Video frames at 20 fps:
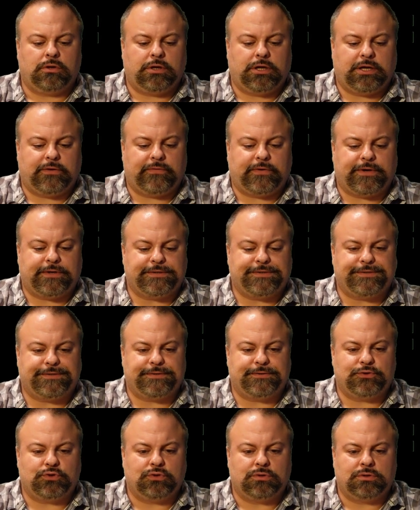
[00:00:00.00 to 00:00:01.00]
give
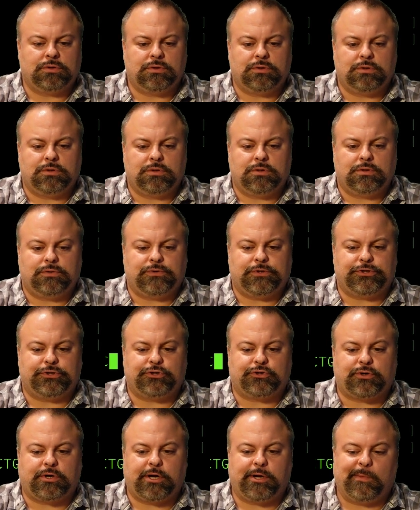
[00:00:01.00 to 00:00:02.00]
us the
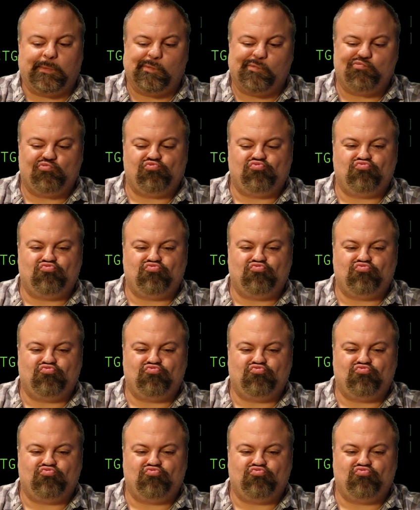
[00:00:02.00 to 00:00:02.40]
string